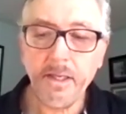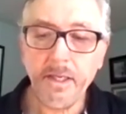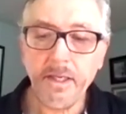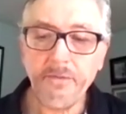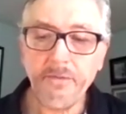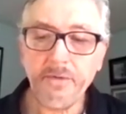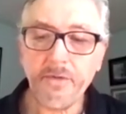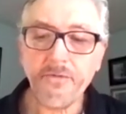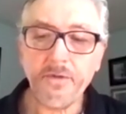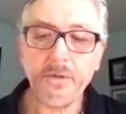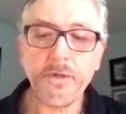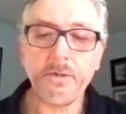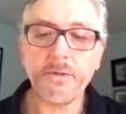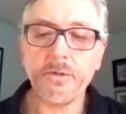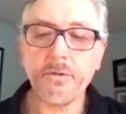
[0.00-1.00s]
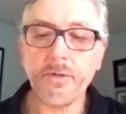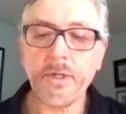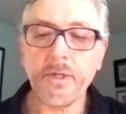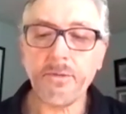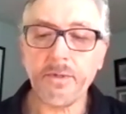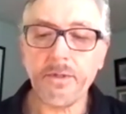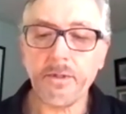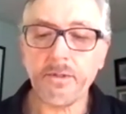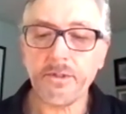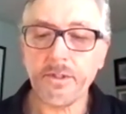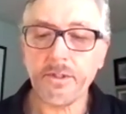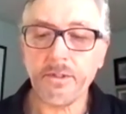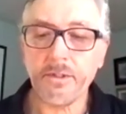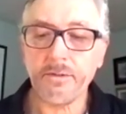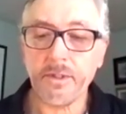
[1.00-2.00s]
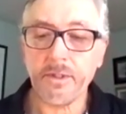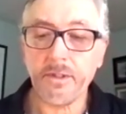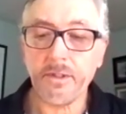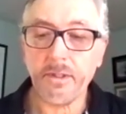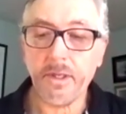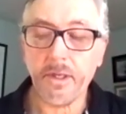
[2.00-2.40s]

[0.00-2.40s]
even if you don't agree with your children.